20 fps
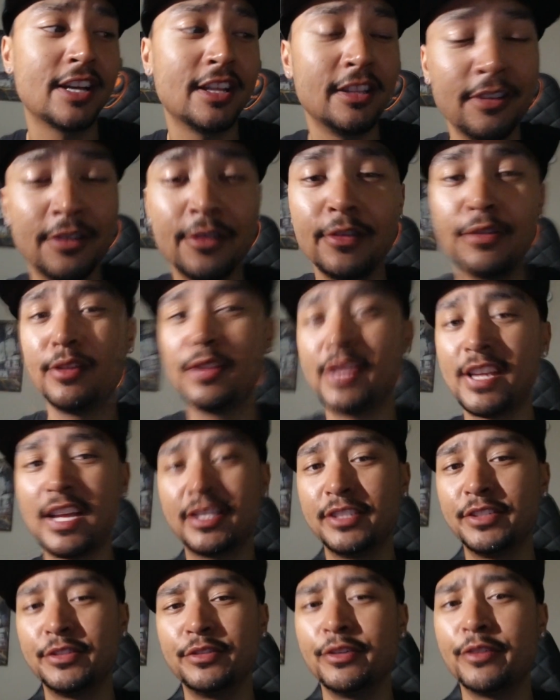I literally only
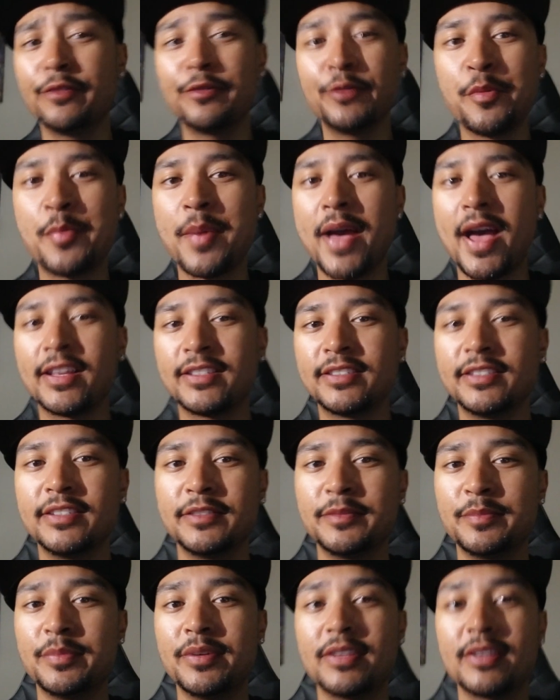got to do a few
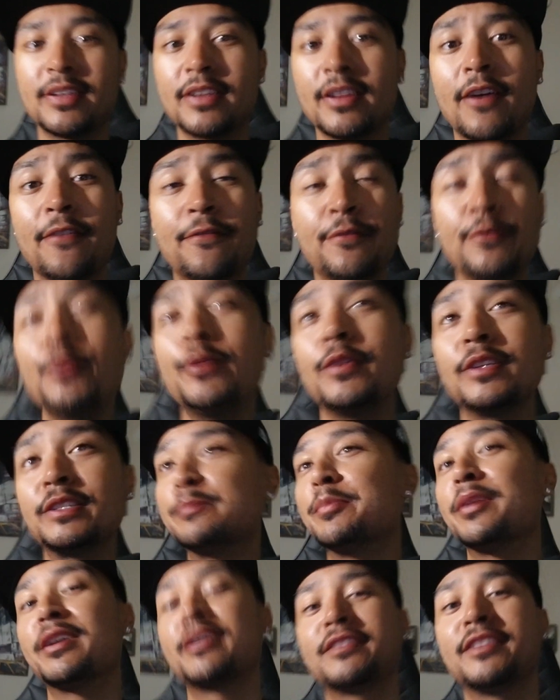passes, but a few
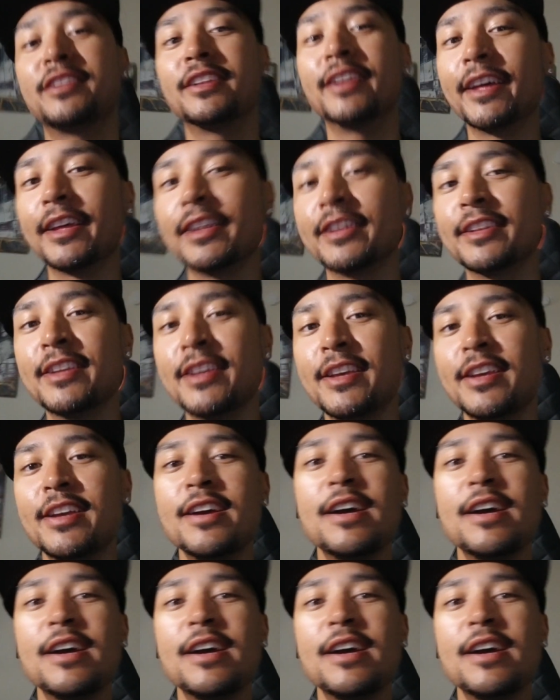is better than none.